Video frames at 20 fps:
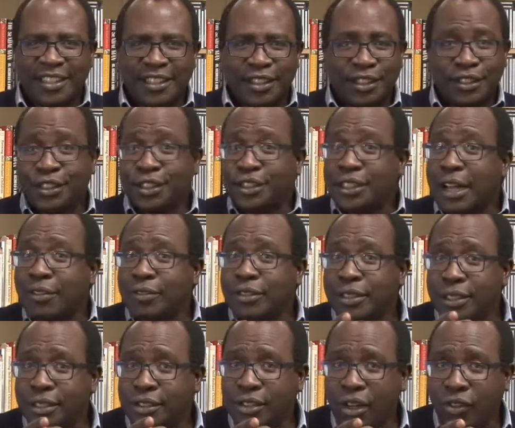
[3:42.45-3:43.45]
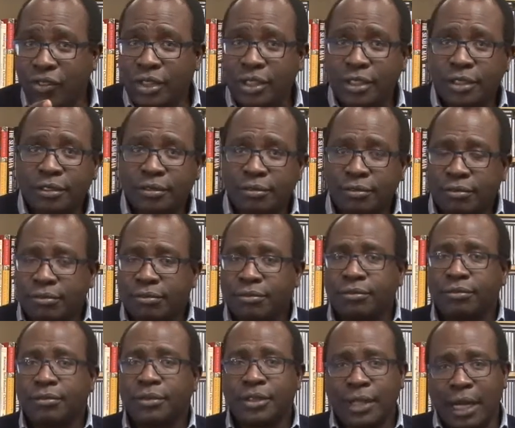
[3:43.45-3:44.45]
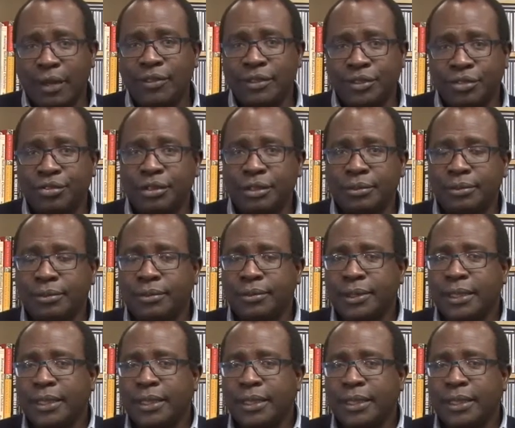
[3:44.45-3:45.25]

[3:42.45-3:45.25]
You just haven't discovered it. You have a dream.